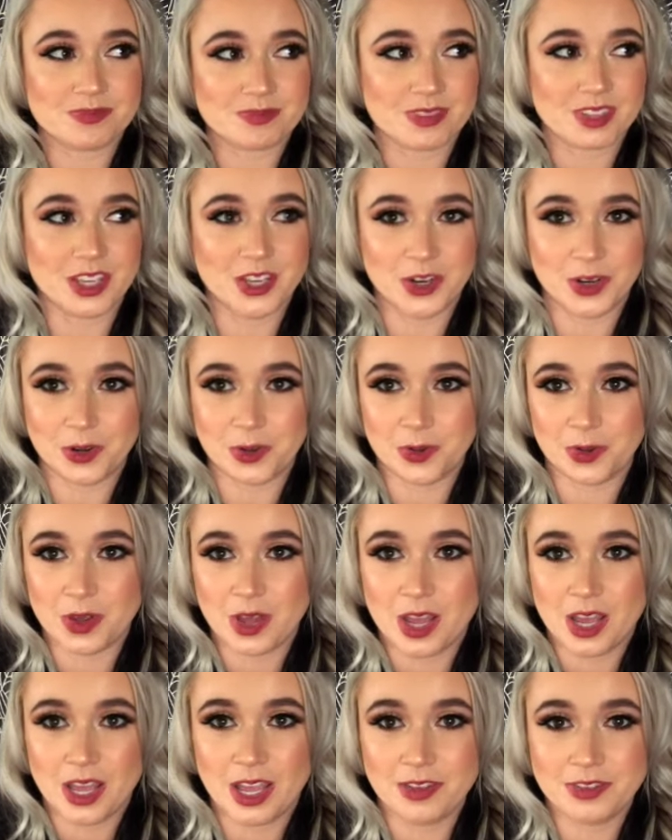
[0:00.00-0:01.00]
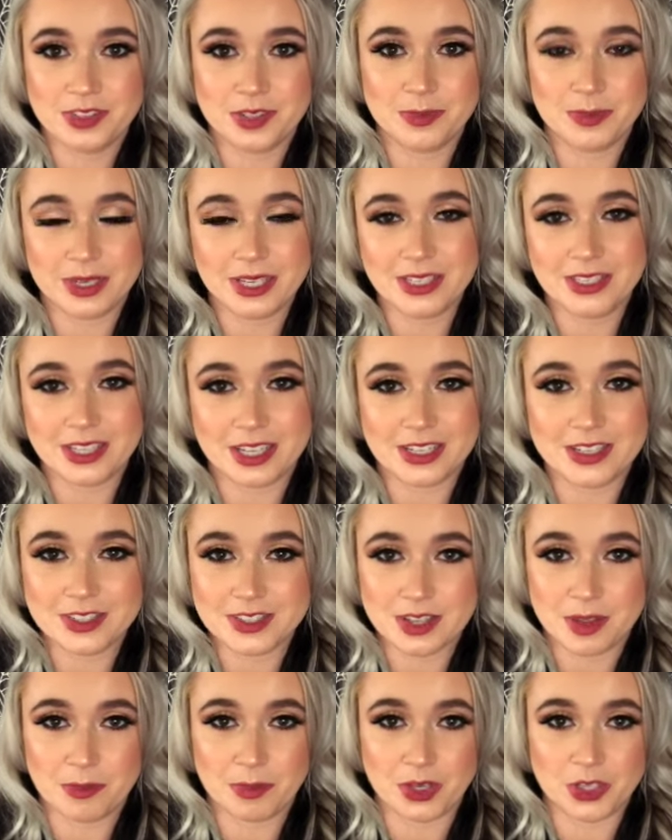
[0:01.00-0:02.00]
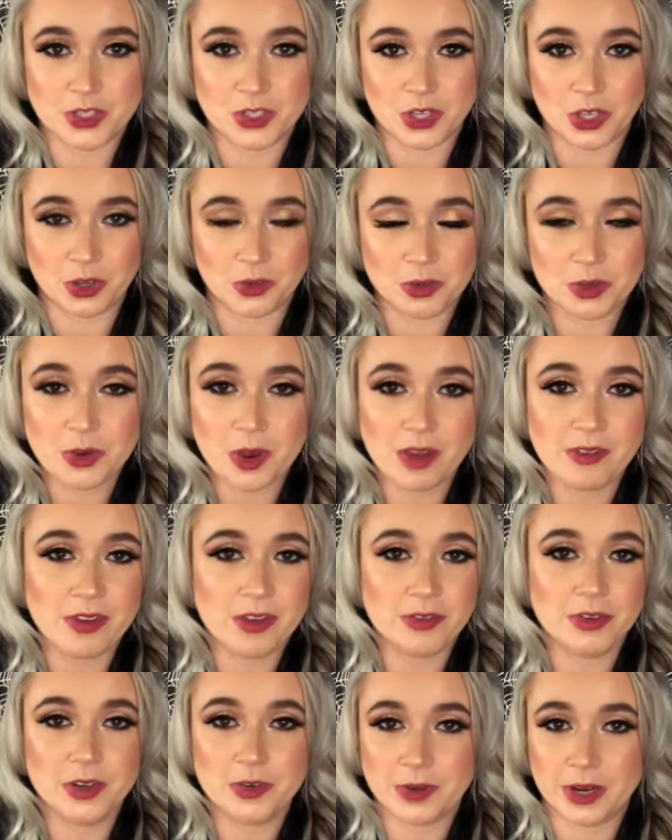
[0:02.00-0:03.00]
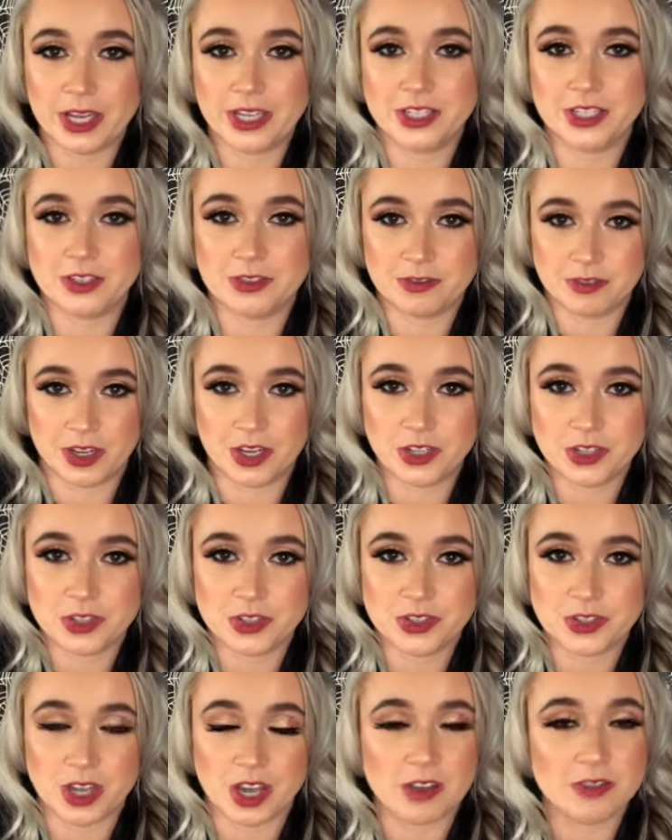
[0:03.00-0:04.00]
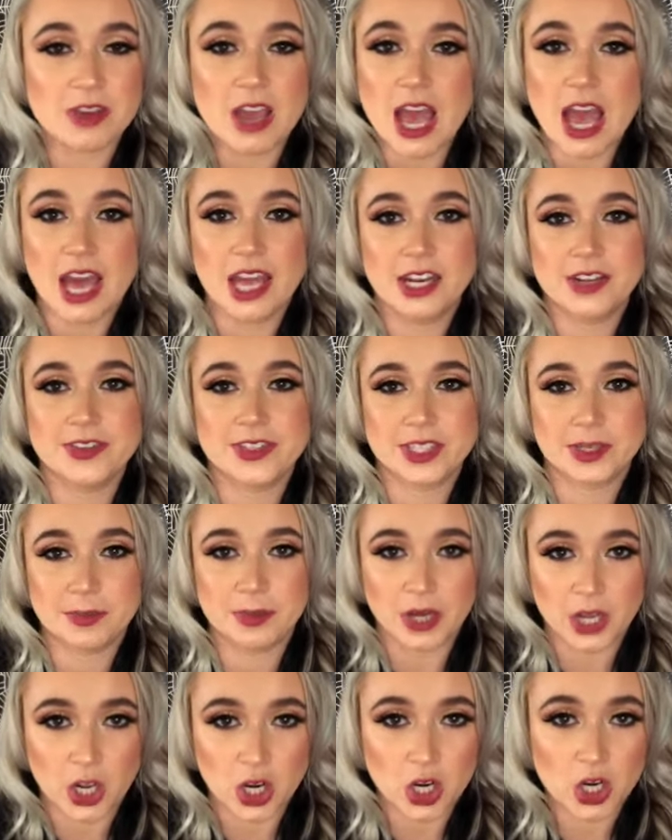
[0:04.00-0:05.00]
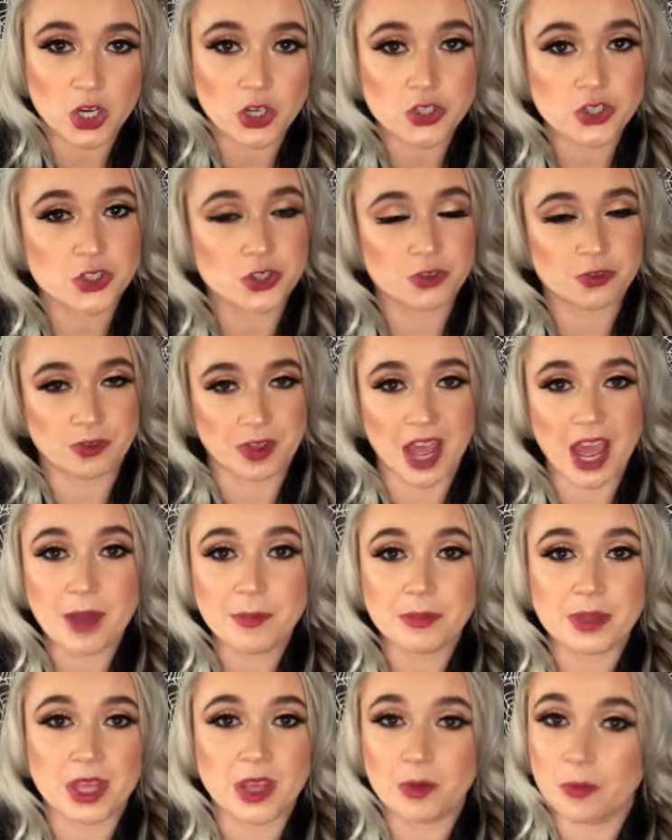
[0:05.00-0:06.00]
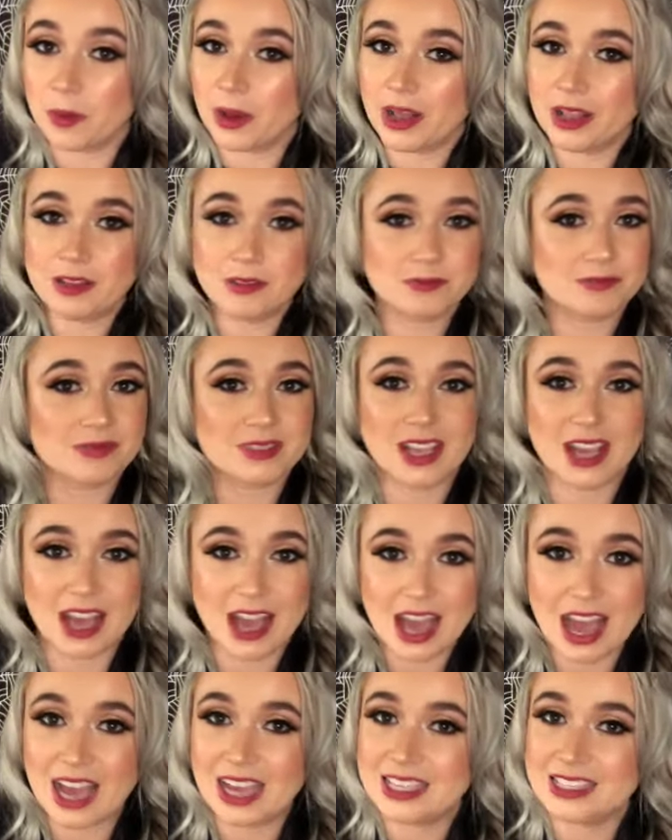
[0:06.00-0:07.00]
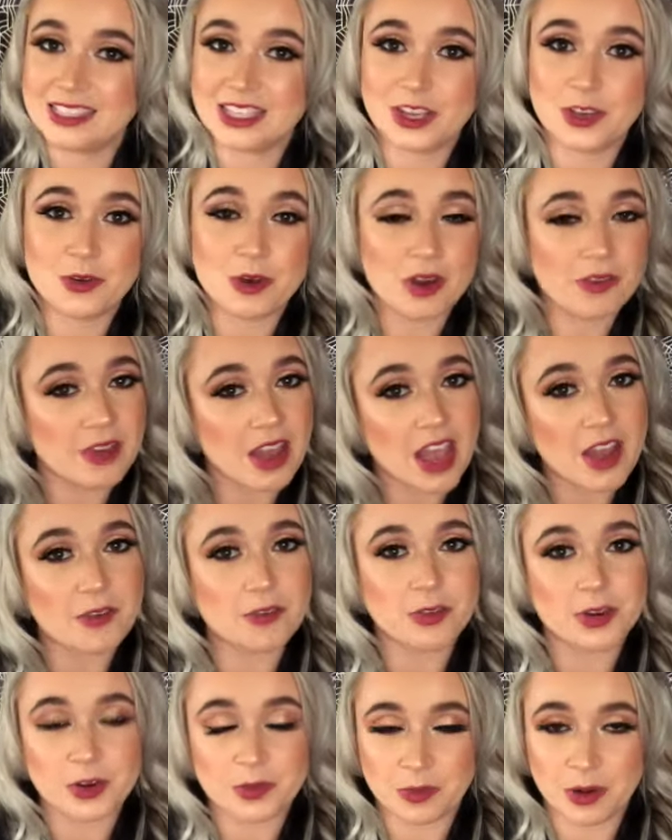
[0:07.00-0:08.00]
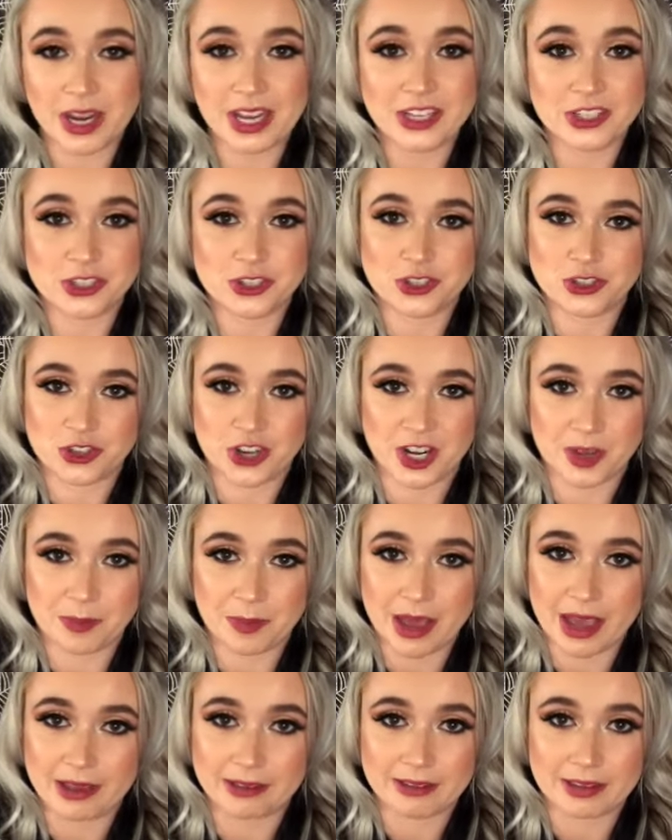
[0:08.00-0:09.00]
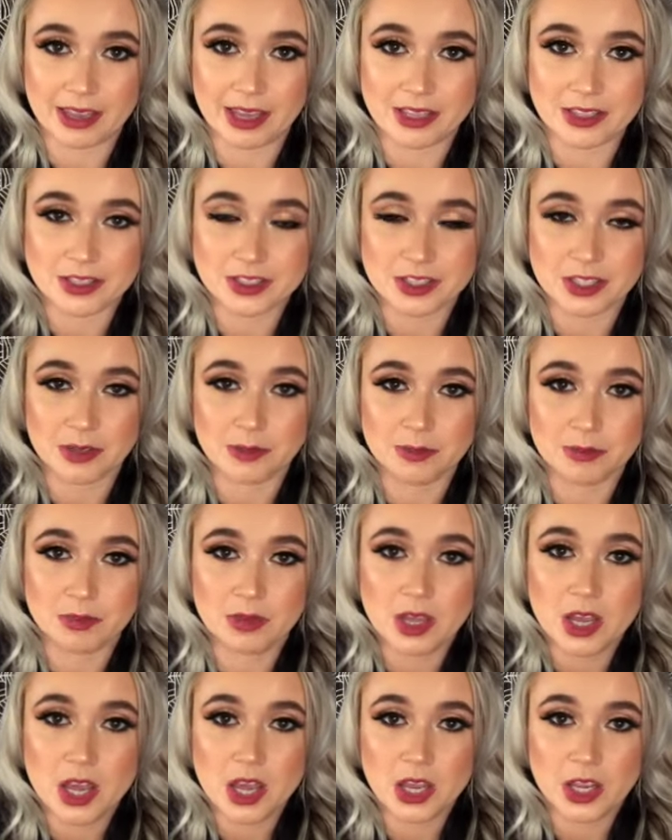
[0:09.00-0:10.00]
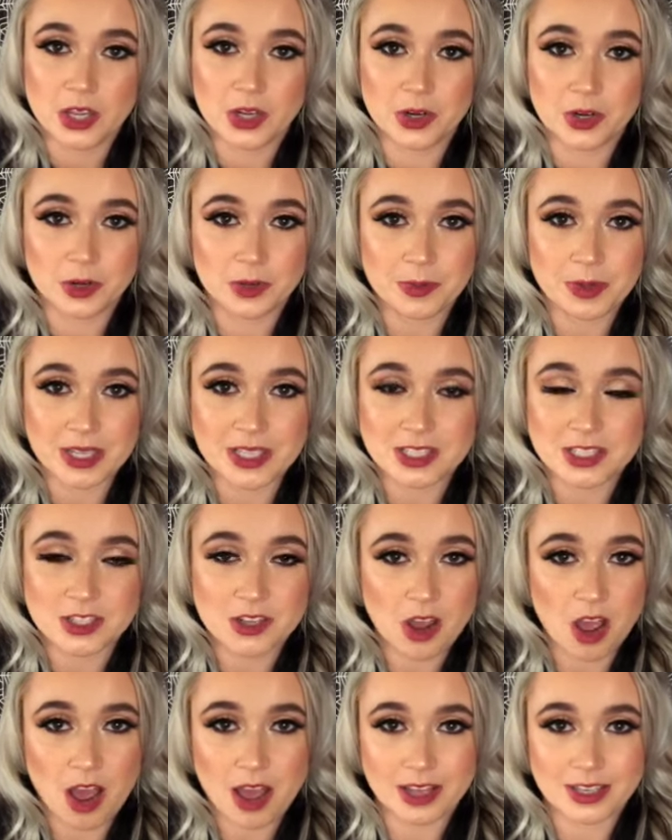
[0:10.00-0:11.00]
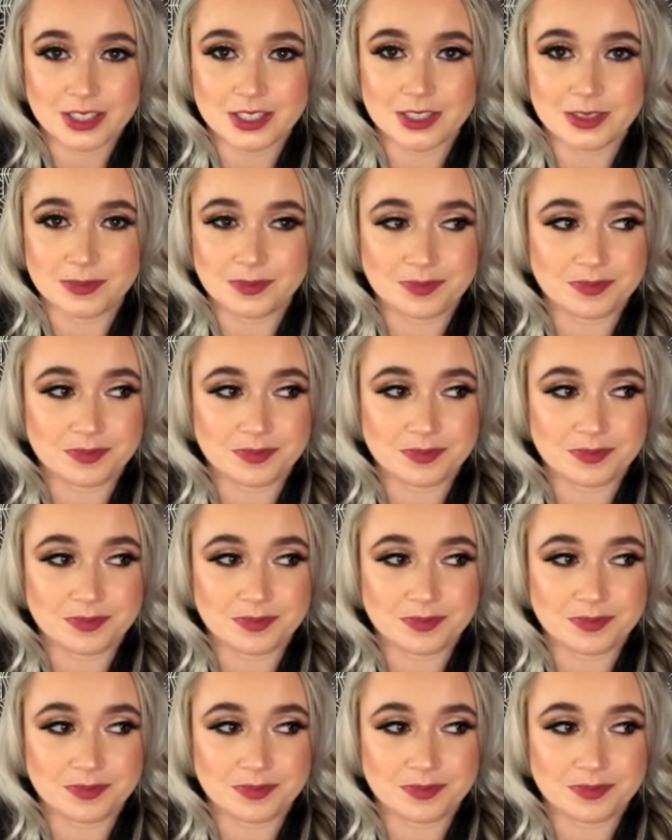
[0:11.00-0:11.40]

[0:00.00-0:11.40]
you know, if somebody does something to you, you have every right to defend yourself. And if somebody hurts your family, well, I say you have every right to strike back against them. You know, it's not